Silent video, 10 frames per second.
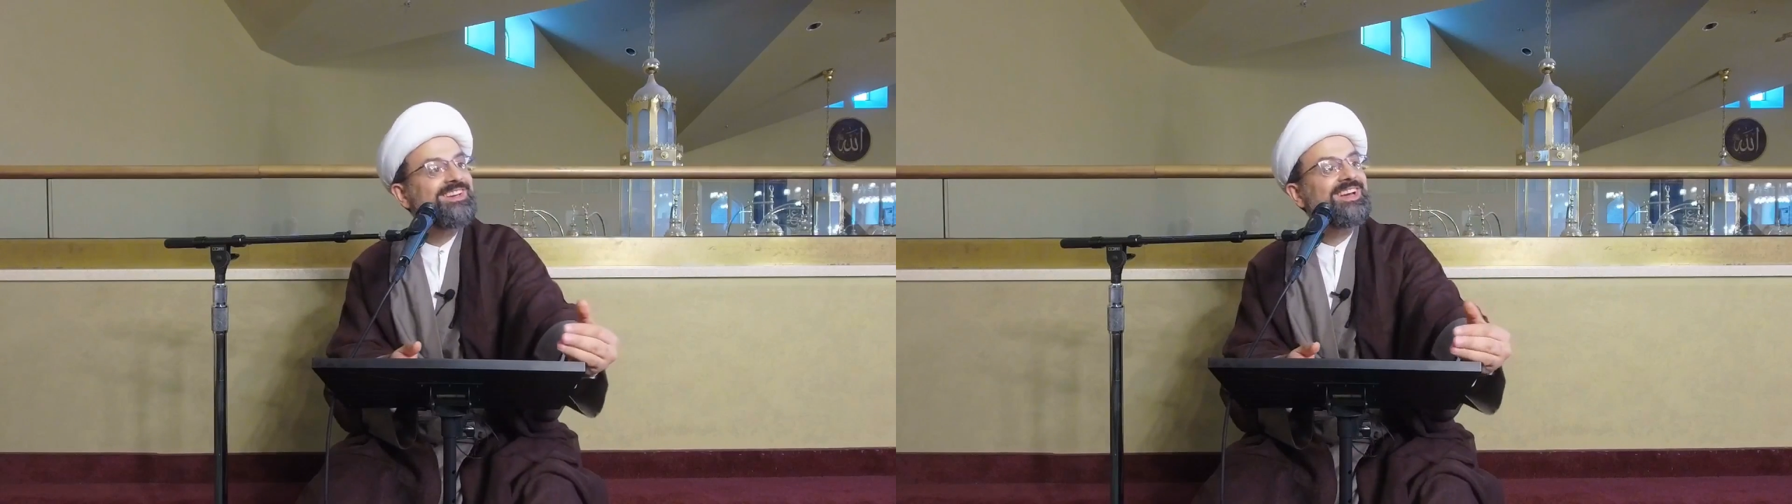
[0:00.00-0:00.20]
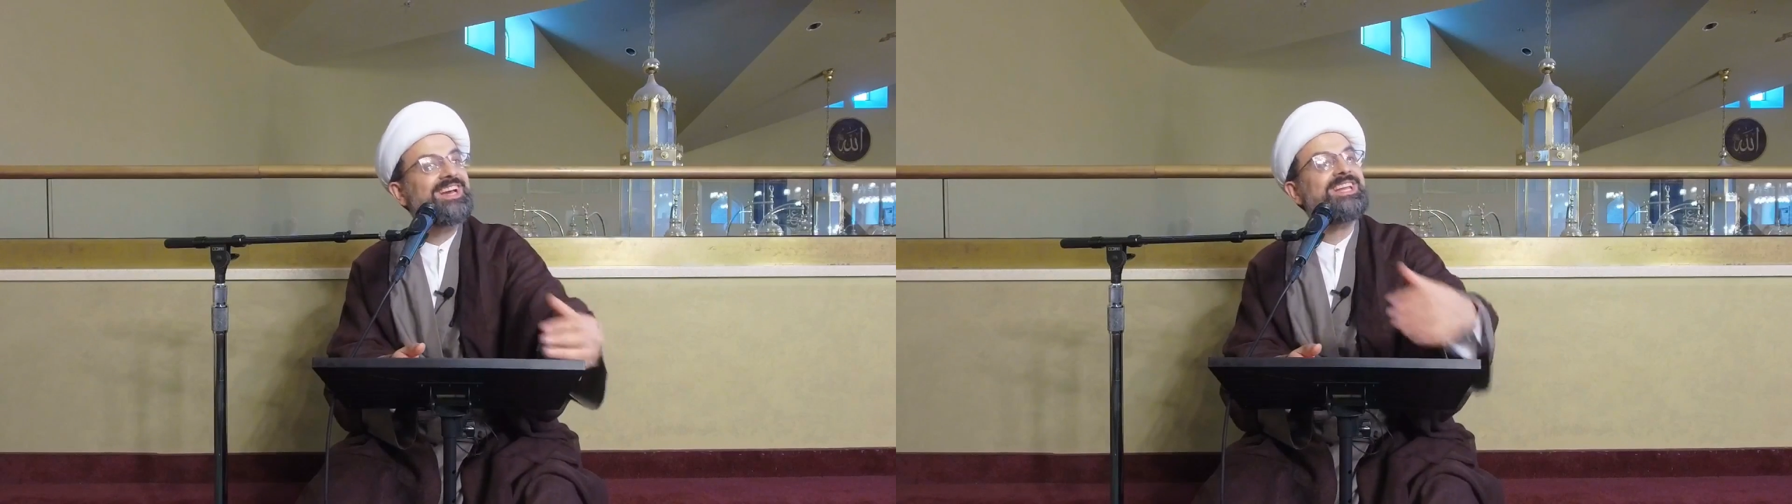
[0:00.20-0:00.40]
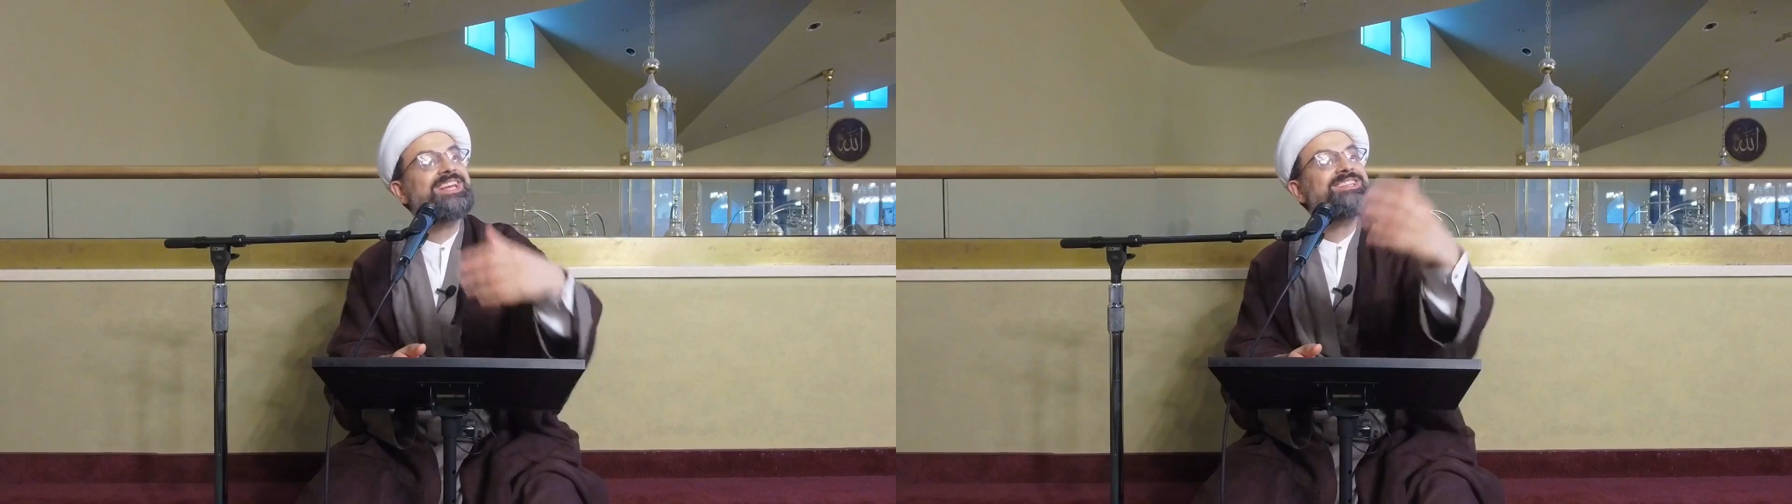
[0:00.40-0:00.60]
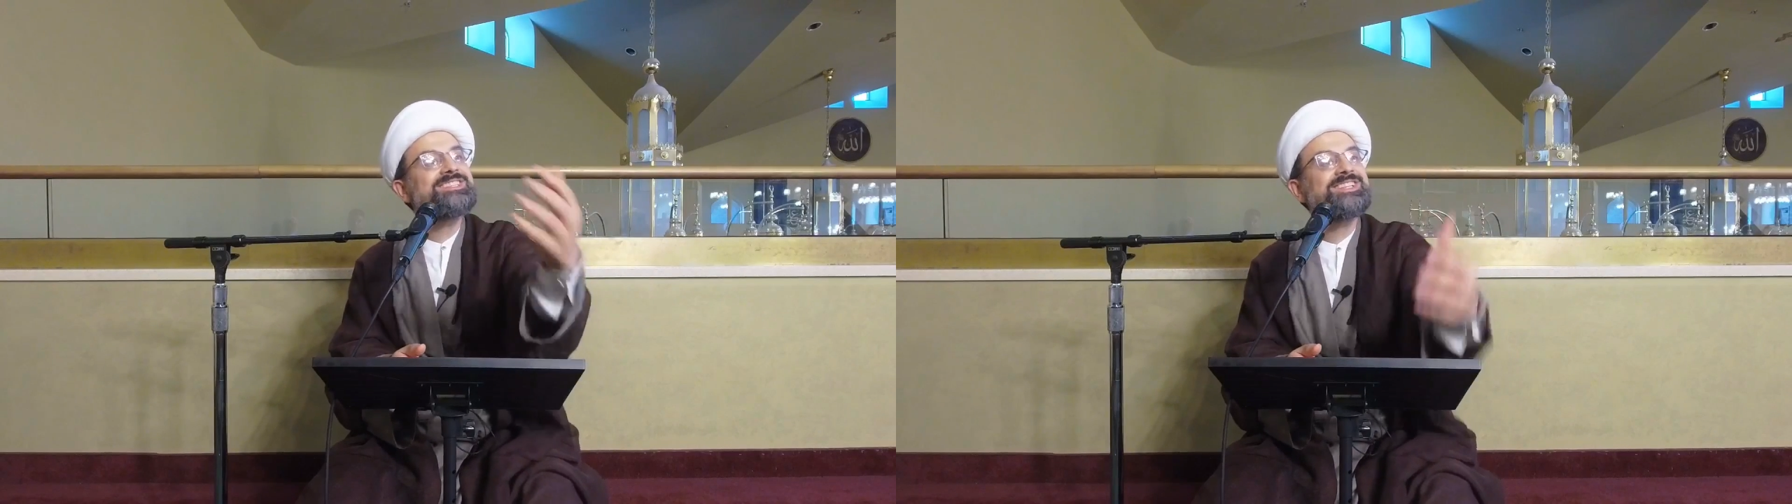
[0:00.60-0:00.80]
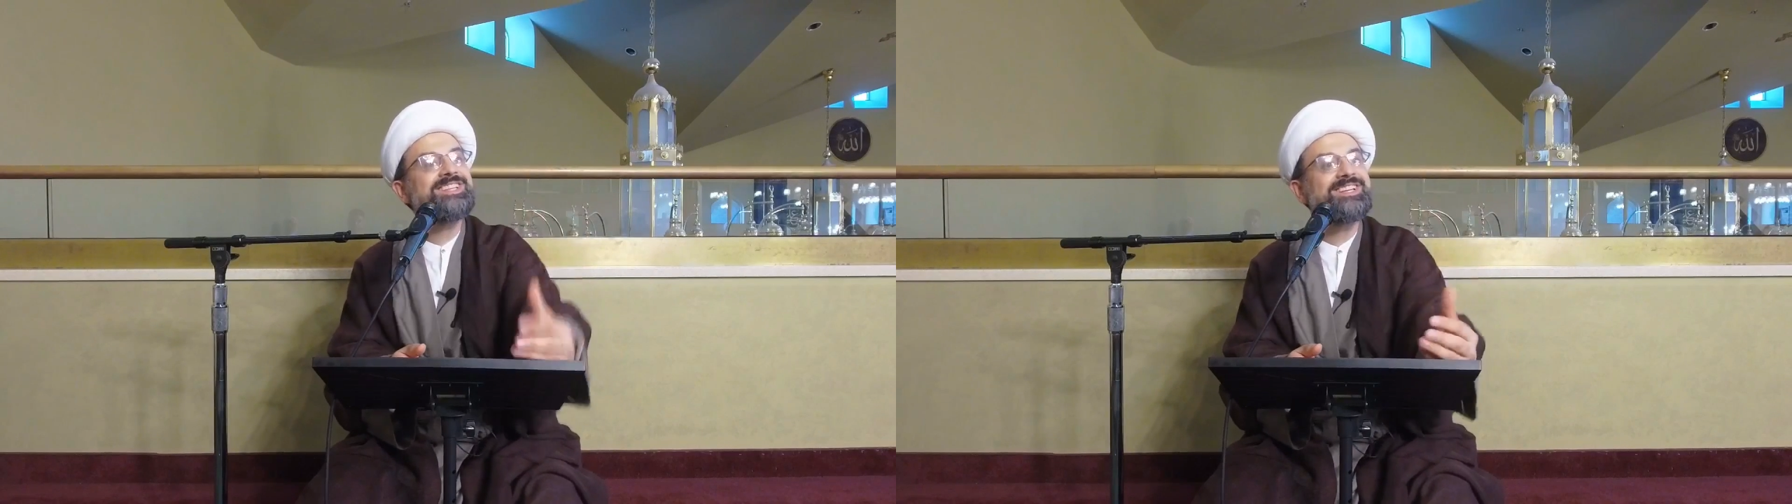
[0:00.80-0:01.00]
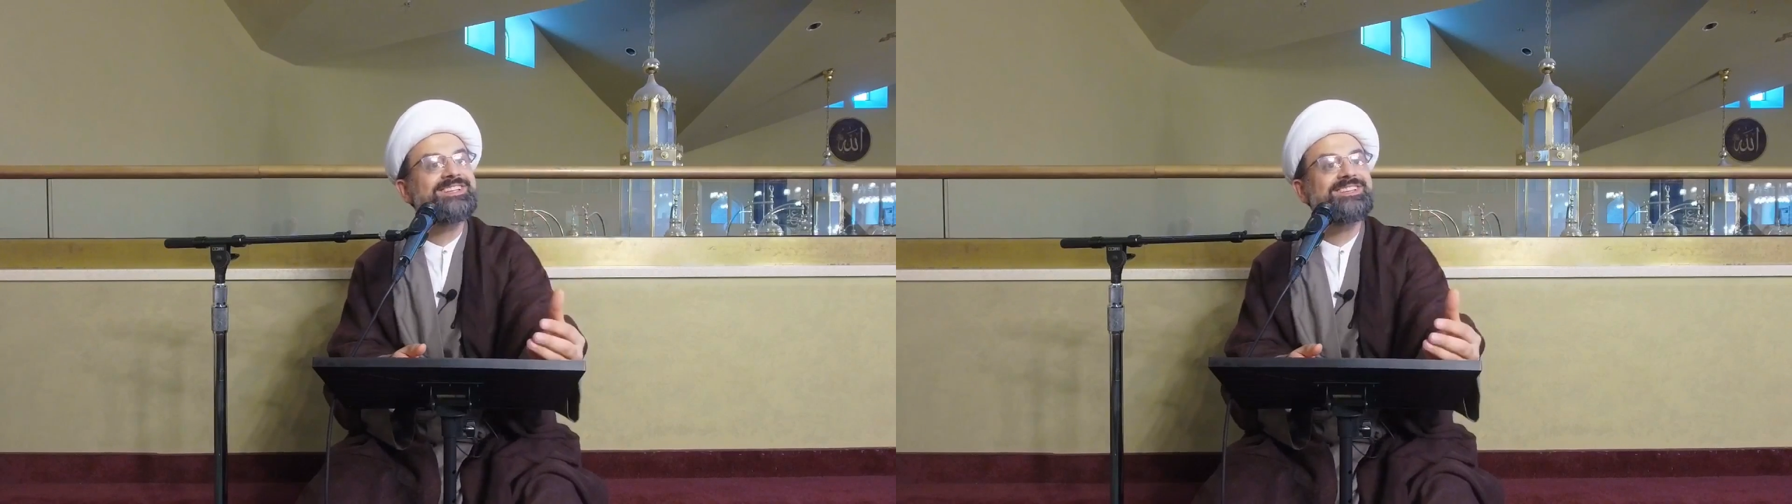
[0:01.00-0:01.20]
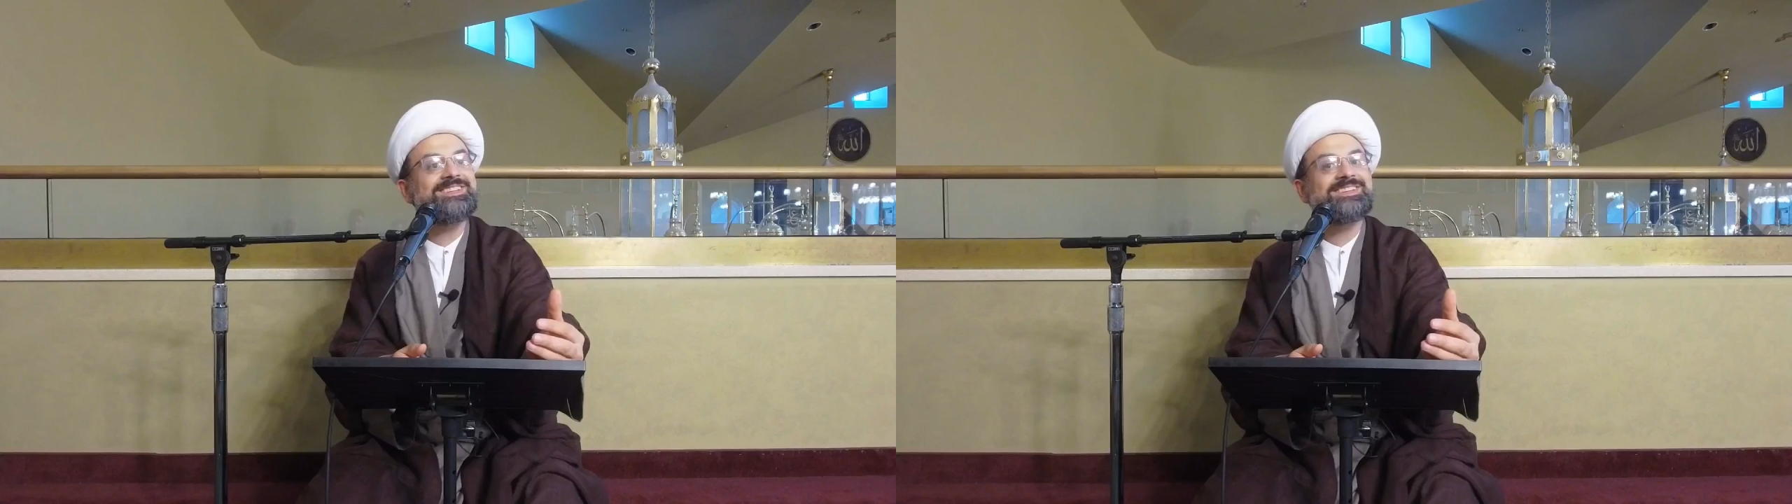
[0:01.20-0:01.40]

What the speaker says: an incident